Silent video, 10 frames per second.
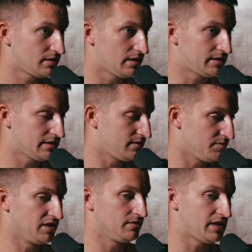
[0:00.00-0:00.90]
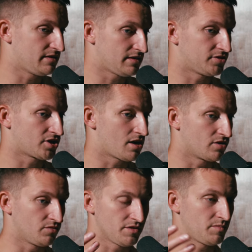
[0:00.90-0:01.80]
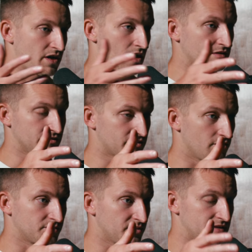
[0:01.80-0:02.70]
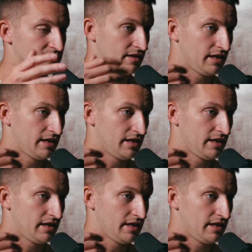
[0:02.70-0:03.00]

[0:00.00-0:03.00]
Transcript: It's in the middle of downtown Chicago where the Picasso sculpture is.